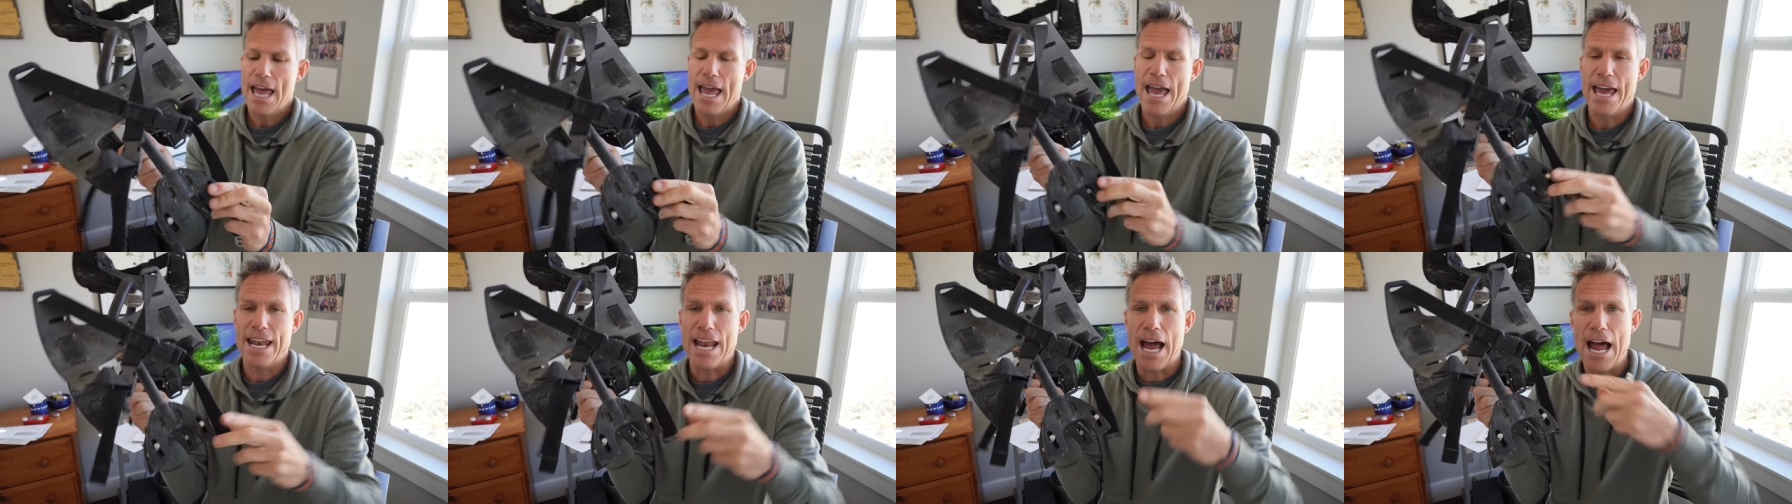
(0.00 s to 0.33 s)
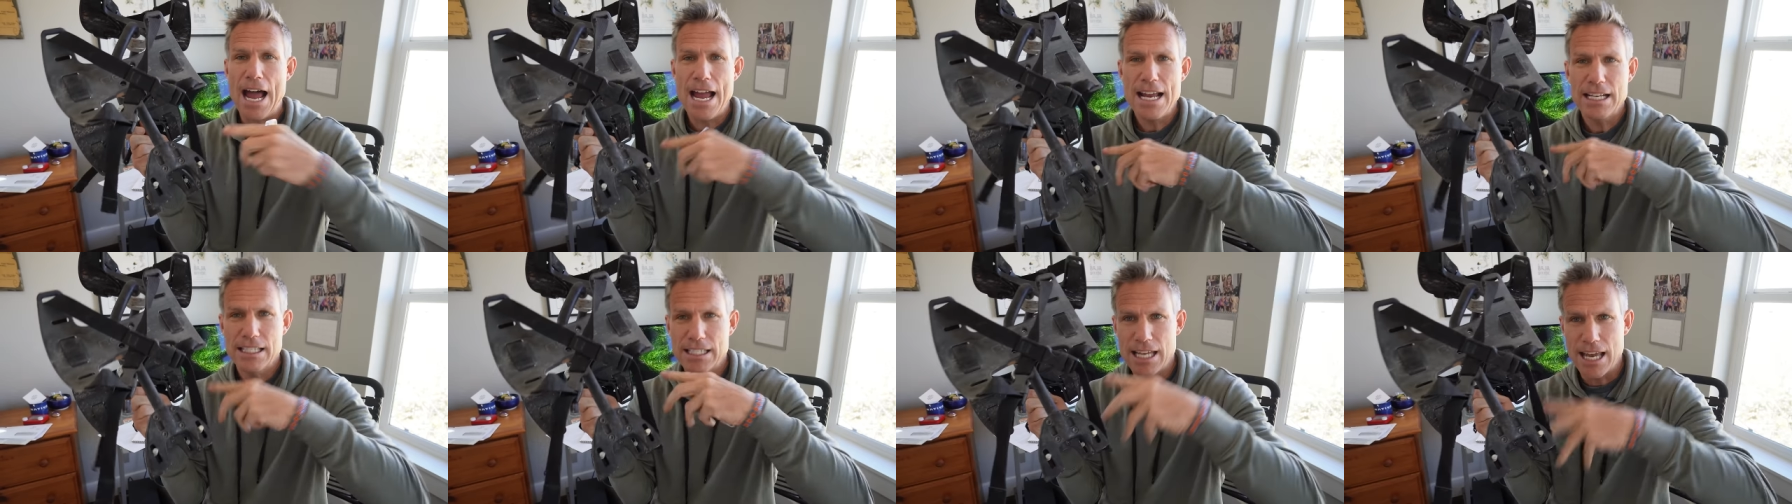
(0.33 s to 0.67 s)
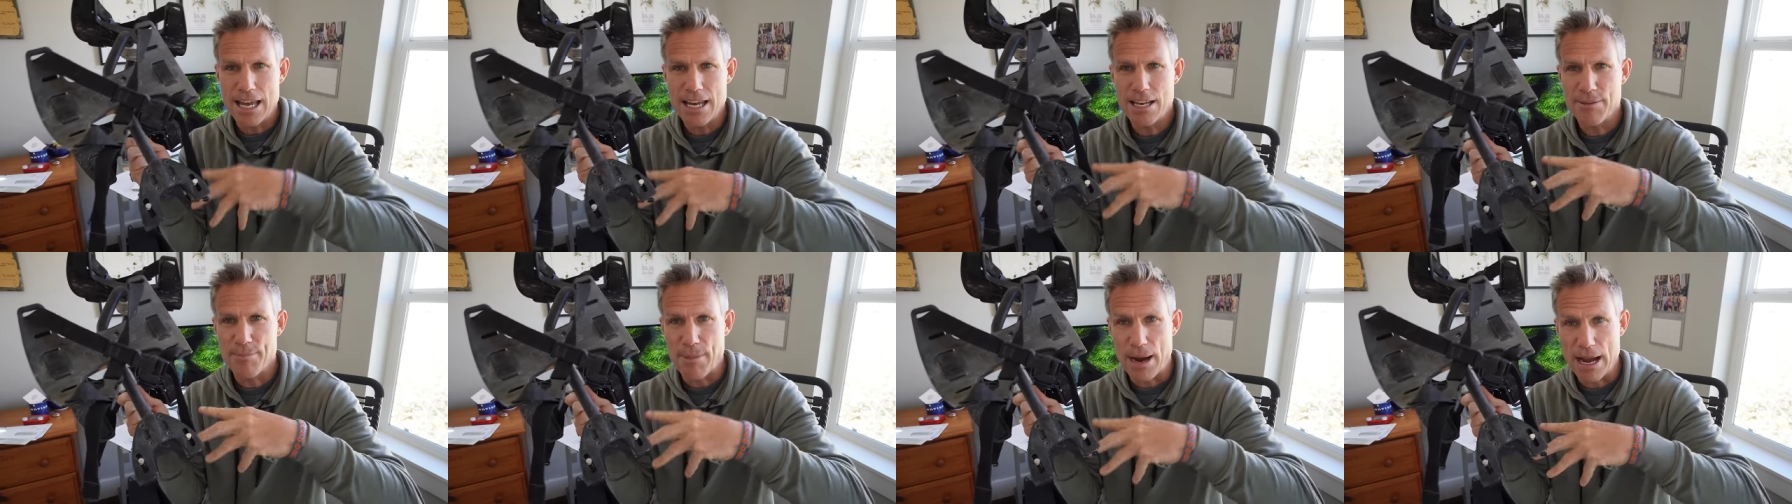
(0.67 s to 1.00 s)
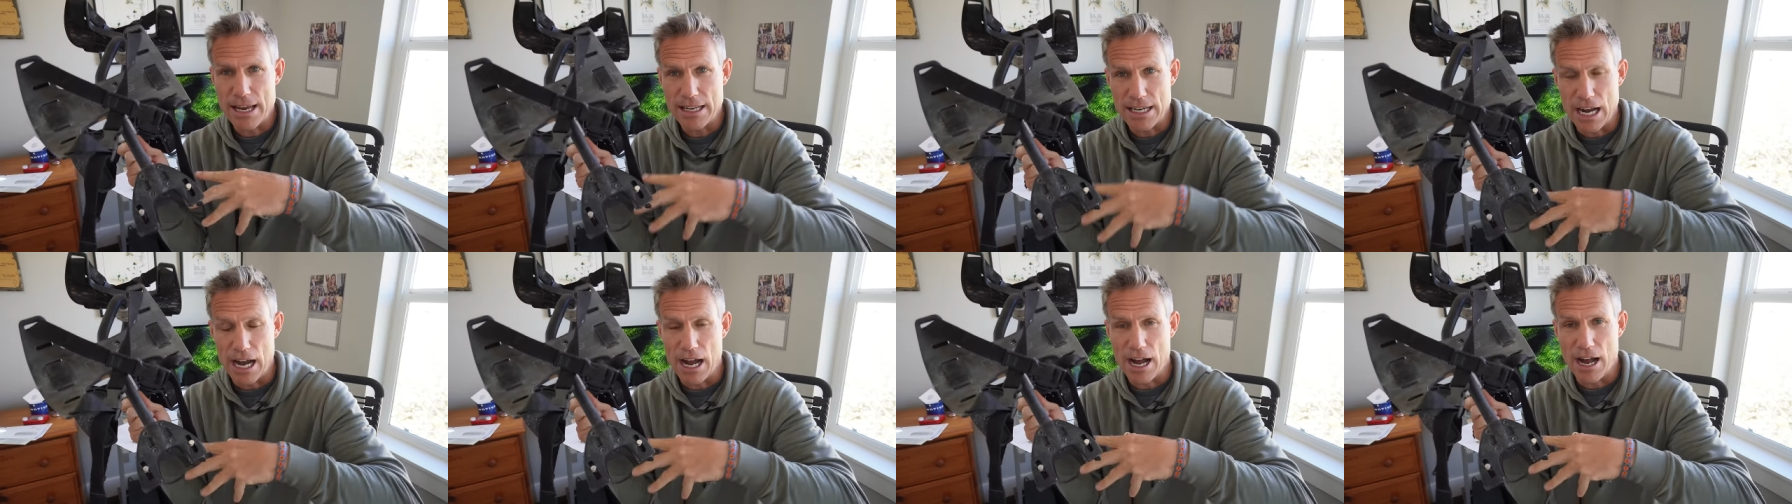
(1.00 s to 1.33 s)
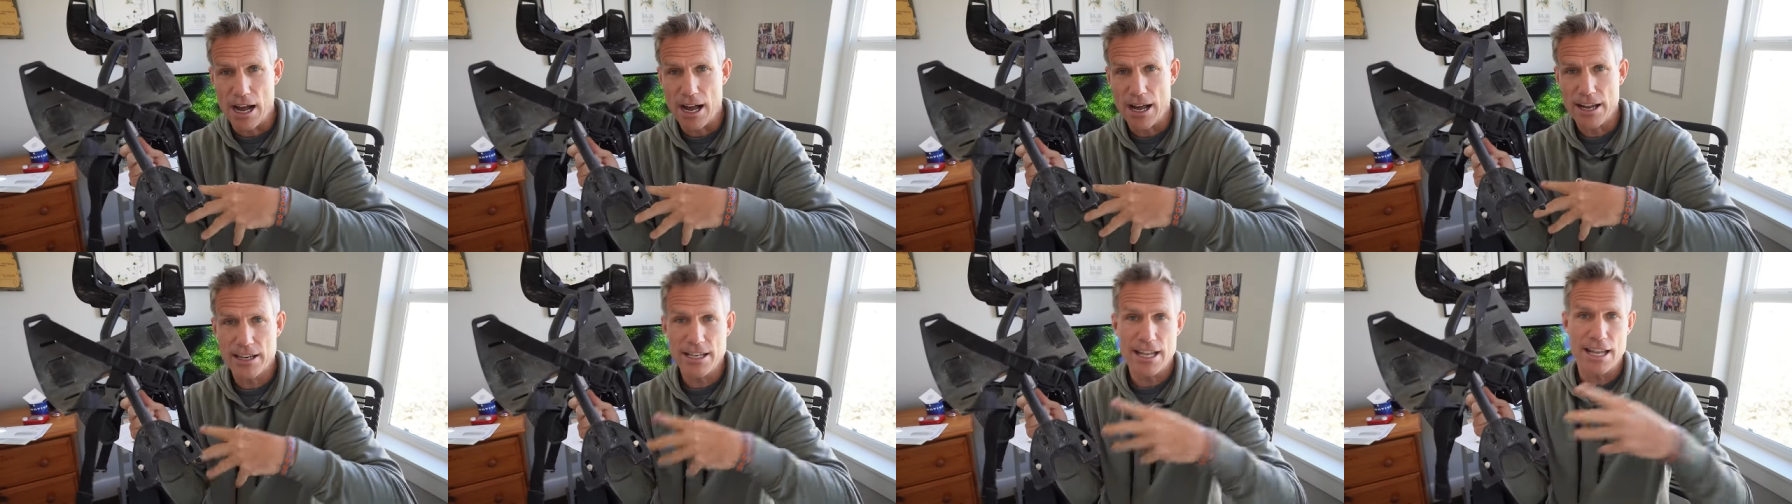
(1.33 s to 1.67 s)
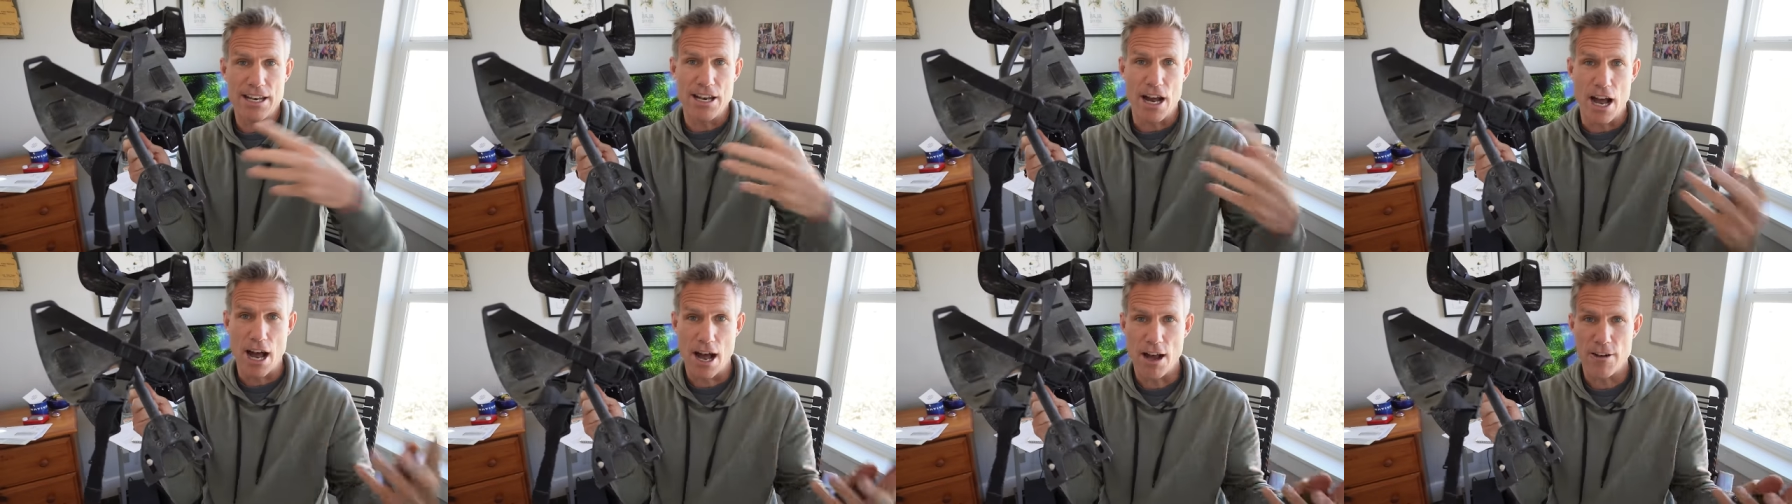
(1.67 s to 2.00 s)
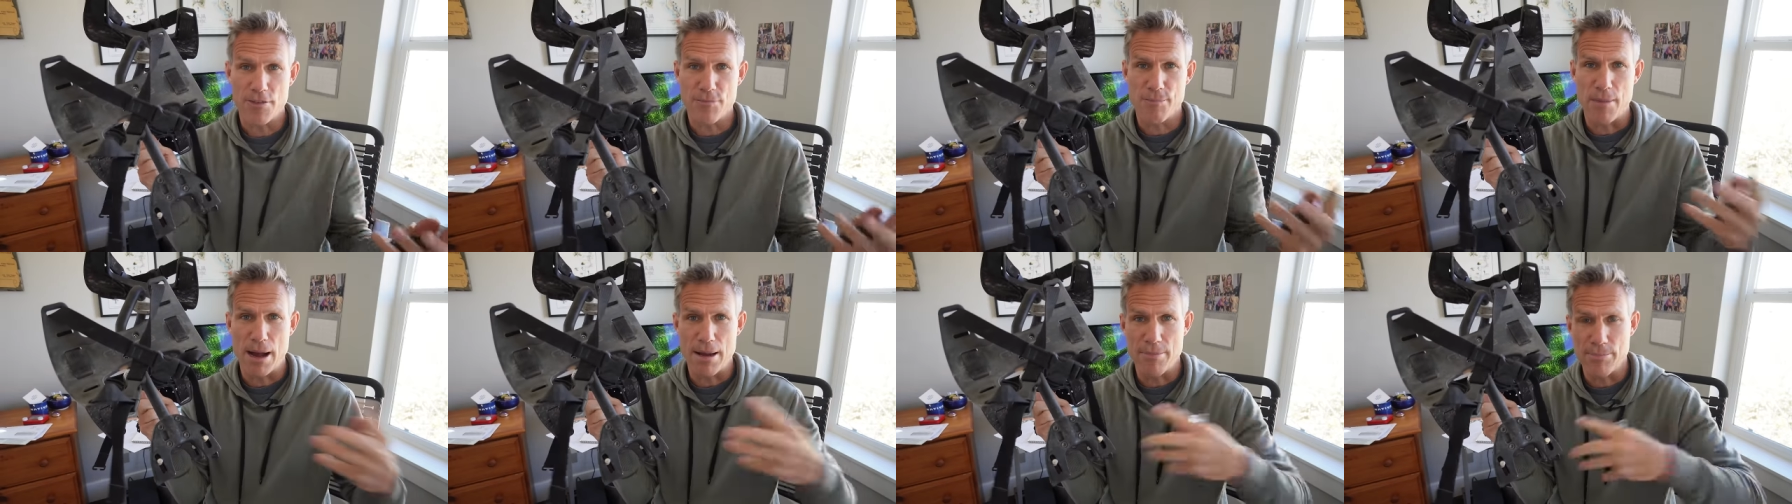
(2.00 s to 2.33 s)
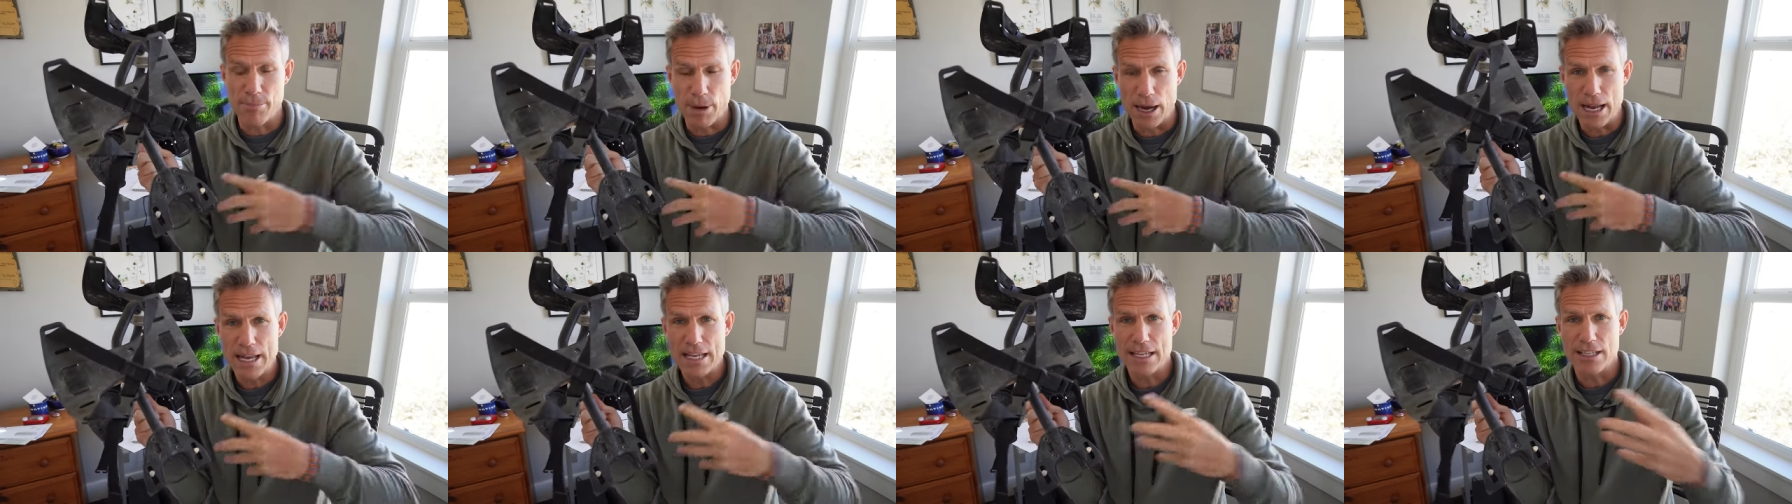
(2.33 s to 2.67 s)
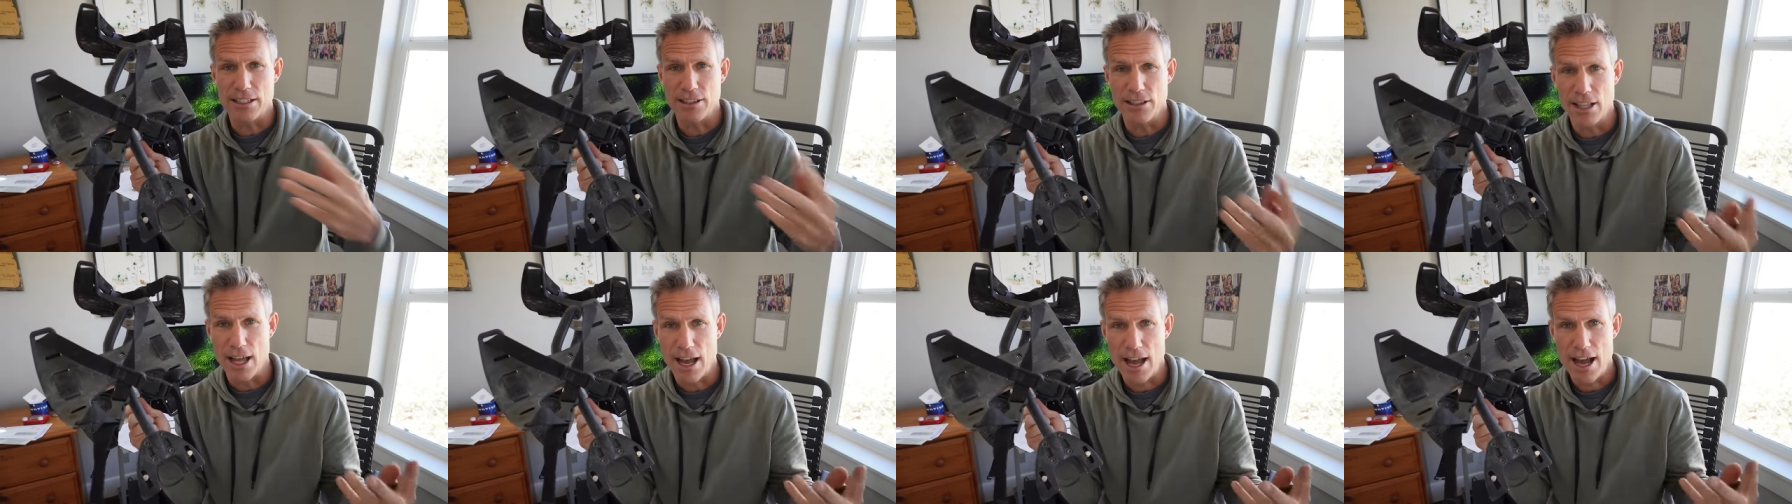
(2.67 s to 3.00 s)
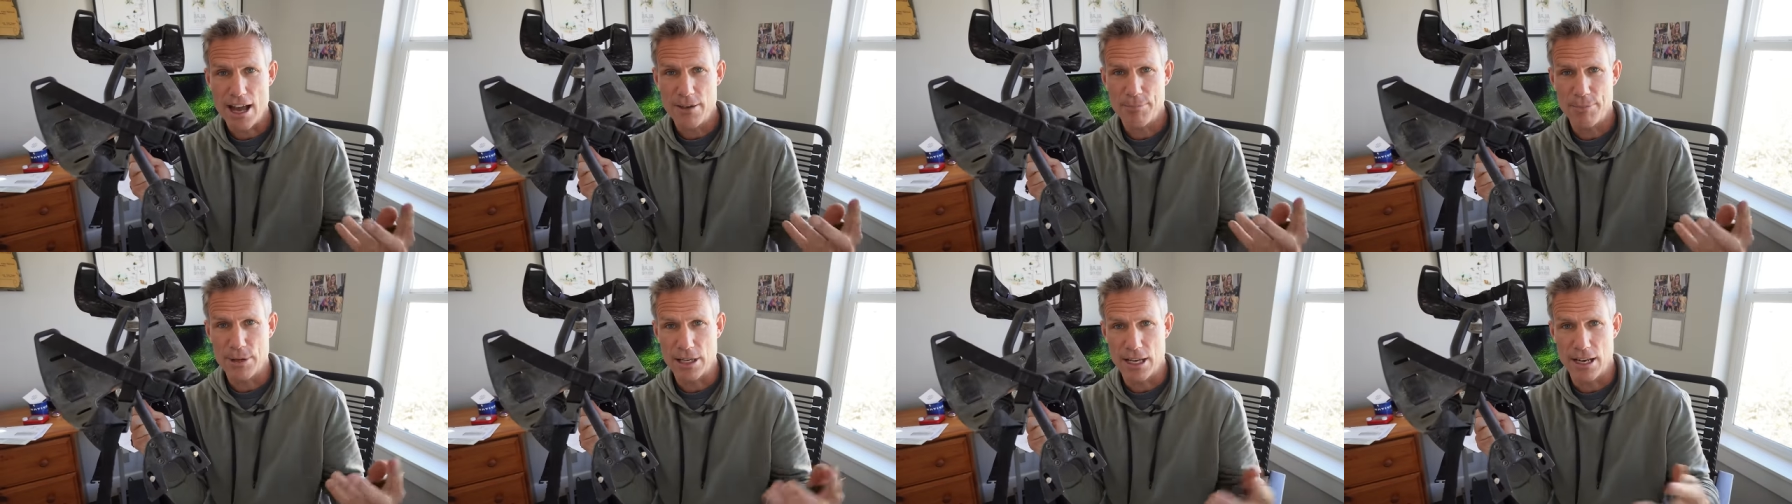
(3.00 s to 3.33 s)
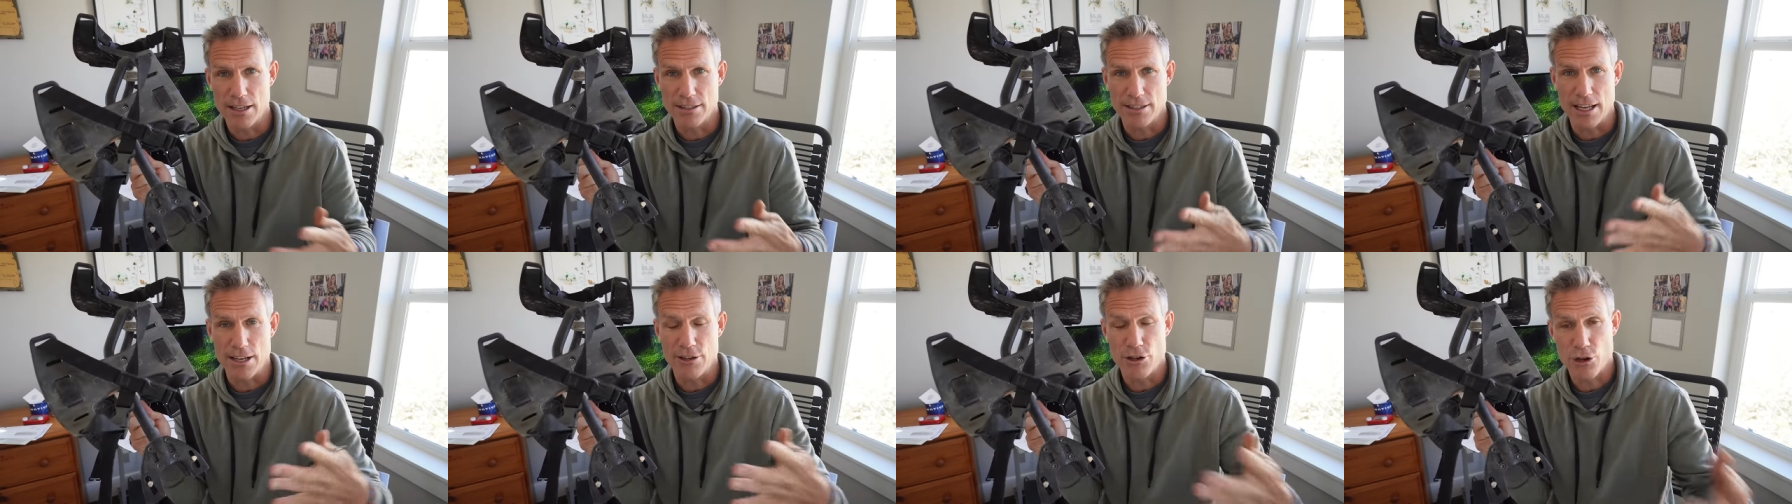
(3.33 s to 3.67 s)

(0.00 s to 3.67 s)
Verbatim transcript: And I take mine on and off my bike a lot because I